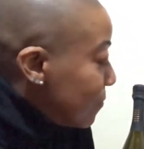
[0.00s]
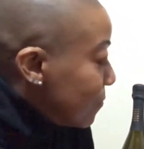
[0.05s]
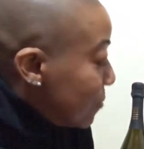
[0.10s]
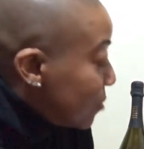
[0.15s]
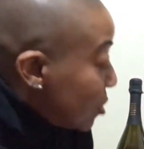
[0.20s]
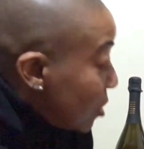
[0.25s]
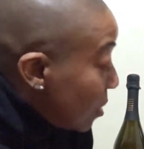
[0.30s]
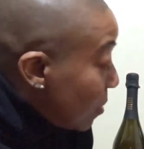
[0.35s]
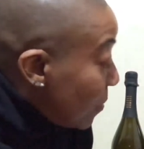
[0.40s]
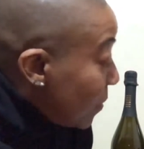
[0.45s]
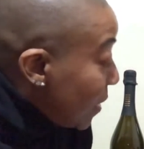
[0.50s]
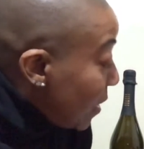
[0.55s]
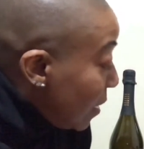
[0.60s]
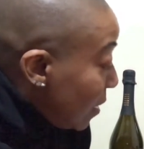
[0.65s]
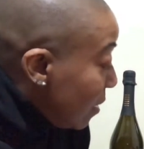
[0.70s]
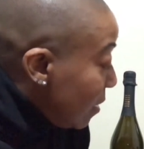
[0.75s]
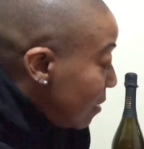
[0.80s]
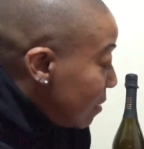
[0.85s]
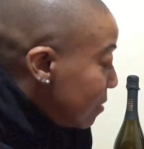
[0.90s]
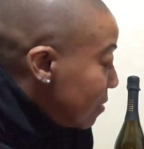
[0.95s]

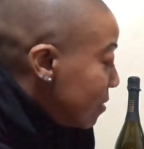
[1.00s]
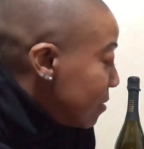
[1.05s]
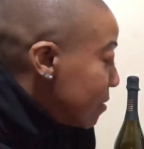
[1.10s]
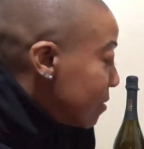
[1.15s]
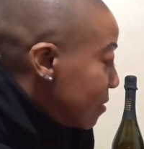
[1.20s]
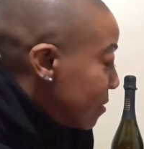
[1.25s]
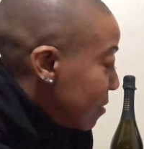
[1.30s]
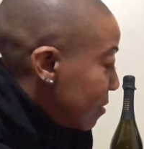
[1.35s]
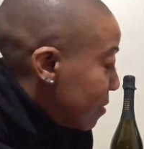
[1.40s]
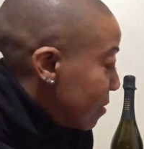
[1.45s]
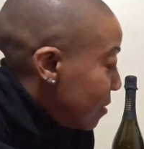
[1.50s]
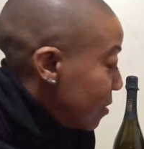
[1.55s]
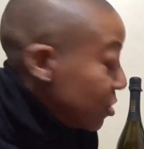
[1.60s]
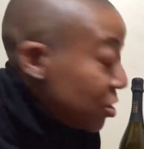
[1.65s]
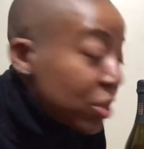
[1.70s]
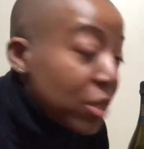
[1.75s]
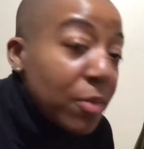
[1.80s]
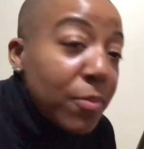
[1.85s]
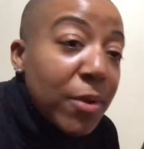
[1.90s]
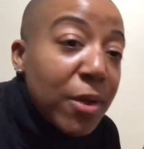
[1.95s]
Champagne, in the
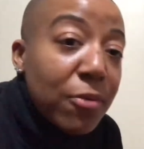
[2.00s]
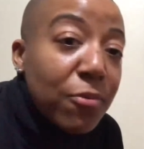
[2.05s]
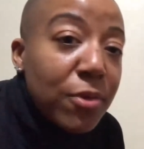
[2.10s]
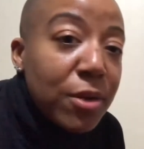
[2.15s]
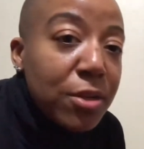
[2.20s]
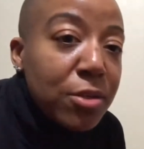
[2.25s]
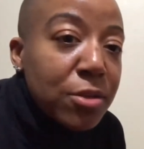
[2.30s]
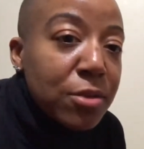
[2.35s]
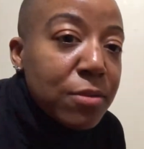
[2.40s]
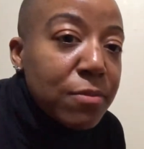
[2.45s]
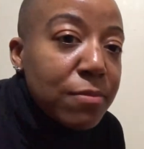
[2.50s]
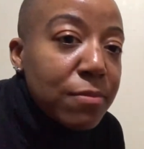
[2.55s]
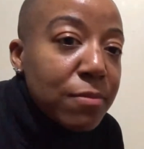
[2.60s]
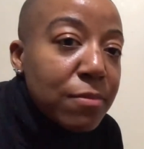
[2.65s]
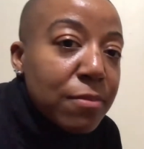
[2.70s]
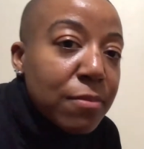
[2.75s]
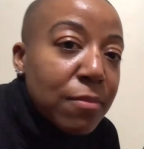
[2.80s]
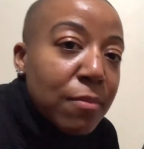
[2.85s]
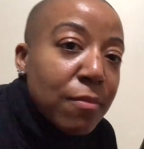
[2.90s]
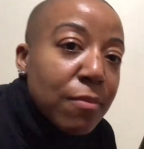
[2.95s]
Champagne region,
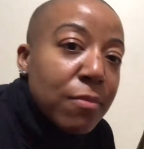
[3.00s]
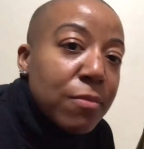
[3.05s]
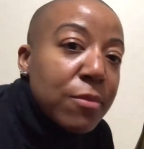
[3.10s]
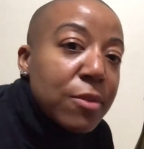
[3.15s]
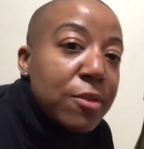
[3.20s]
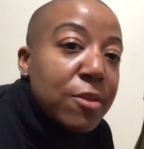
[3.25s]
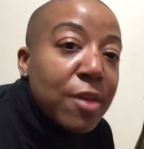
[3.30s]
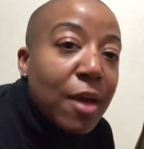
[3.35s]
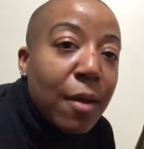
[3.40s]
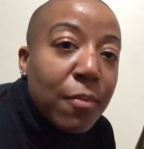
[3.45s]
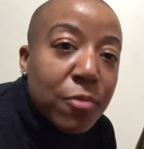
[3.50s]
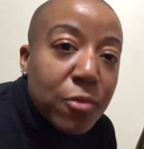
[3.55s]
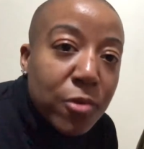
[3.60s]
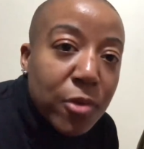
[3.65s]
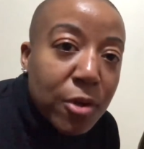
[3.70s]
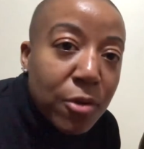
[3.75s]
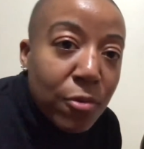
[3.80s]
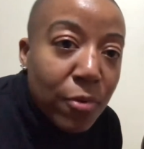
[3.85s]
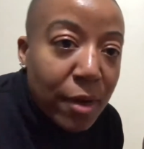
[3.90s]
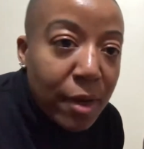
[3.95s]
the top
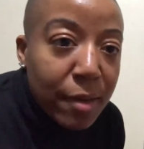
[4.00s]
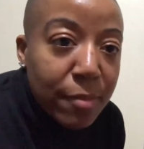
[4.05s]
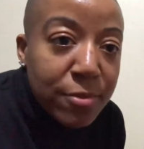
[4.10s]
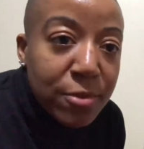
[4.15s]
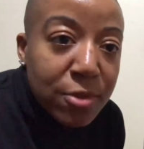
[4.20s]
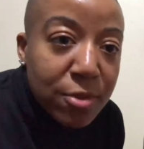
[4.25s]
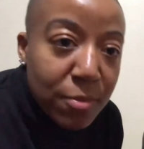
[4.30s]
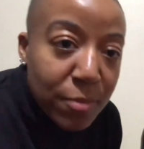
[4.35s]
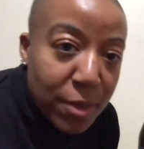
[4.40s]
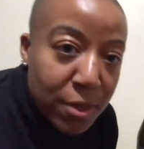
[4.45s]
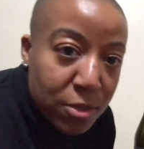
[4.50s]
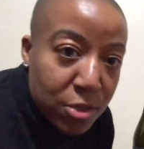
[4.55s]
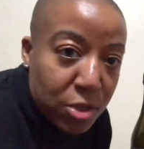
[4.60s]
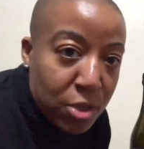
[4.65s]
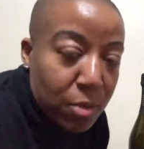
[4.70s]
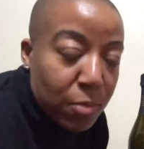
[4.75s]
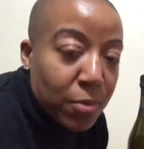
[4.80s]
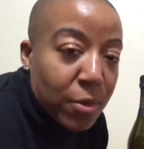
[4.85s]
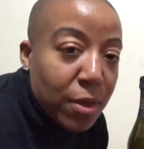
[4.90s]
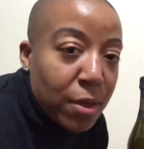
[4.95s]
3 grapes to make a
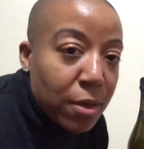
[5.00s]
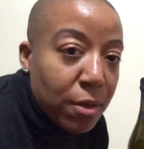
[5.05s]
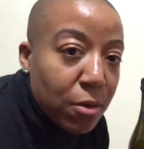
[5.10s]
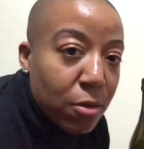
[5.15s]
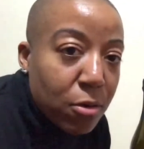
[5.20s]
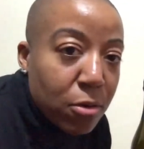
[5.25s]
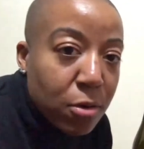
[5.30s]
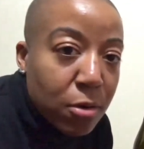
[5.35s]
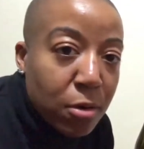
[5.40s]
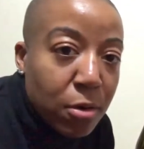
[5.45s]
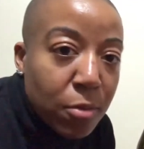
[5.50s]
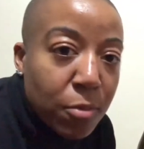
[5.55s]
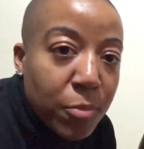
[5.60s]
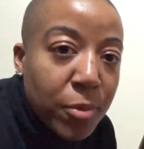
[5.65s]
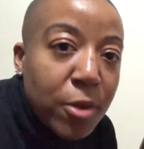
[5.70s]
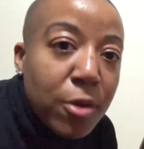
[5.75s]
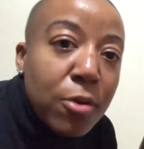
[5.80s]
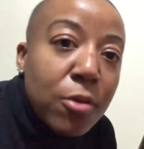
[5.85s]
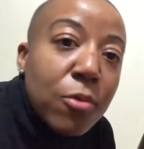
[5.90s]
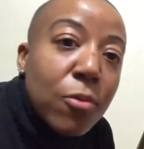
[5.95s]
champagne are
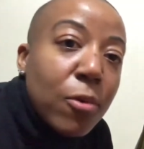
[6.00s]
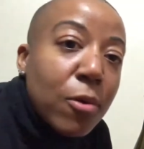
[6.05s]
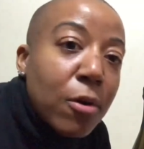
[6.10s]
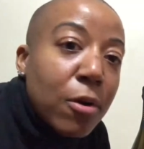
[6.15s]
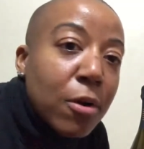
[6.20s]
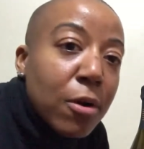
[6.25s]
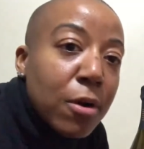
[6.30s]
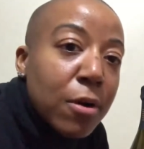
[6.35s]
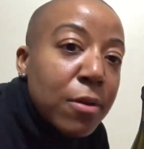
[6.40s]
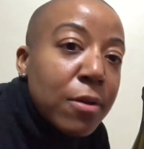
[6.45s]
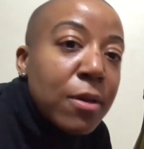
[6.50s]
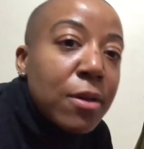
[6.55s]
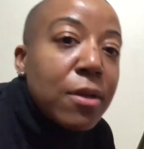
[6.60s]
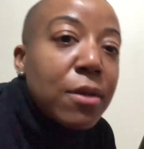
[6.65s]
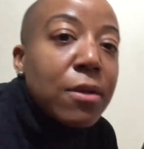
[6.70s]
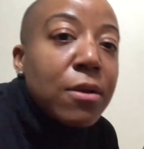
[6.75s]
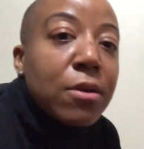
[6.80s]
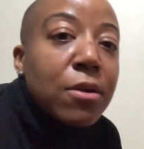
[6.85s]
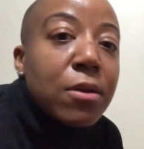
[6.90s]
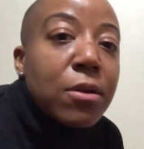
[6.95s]
Pinot Noir,
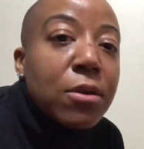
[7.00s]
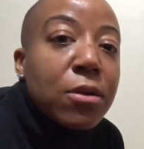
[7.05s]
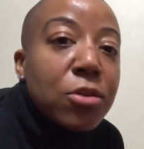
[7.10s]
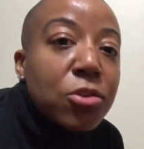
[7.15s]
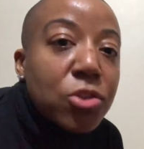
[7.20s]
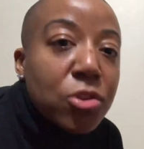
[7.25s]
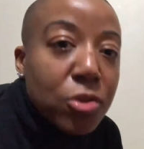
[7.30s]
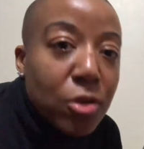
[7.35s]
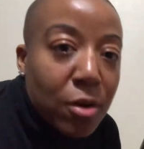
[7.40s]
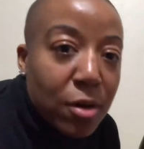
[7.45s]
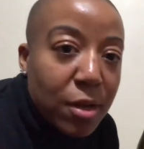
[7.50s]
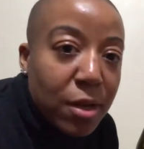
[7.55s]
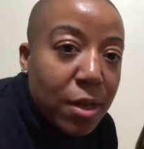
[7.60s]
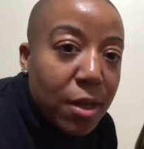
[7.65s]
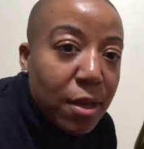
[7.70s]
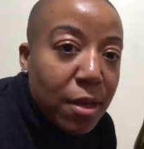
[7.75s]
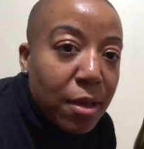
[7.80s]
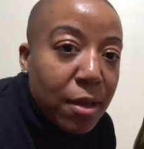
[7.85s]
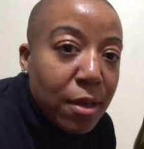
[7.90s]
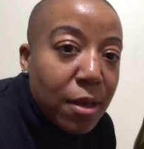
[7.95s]

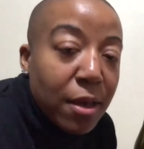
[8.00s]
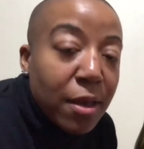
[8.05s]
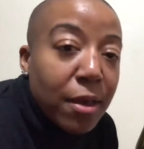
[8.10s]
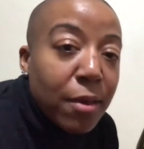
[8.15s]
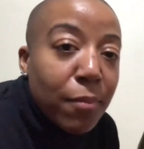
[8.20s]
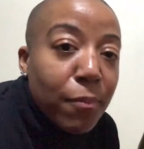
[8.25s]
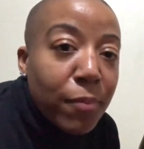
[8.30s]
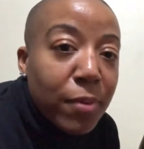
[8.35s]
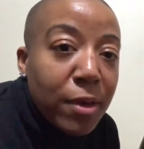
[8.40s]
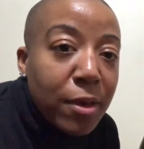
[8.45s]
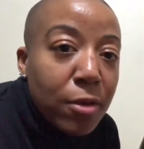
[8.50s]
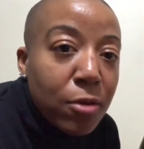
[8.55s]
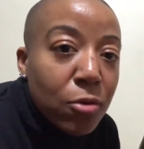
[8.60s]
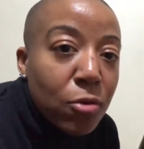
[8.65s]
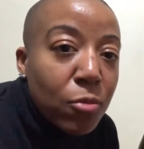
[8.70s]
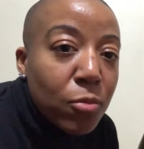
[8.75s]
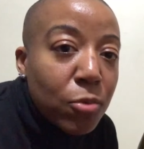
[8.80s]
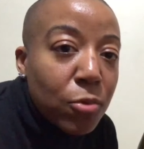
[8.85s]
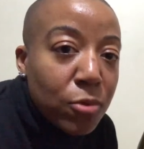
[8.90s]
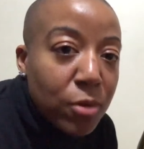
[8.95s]
Chardonnay, and
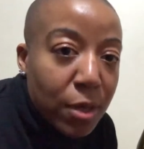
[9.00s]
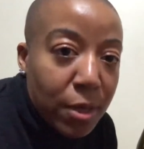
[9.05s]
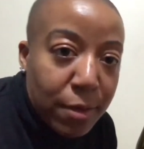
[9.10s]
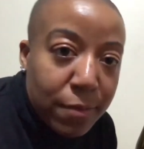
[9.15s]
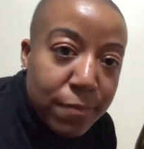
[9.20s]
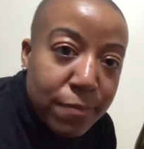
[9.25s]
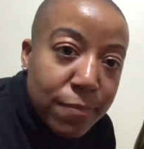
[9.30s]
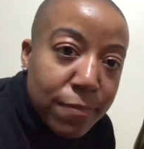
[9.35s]
Pinot Meunier.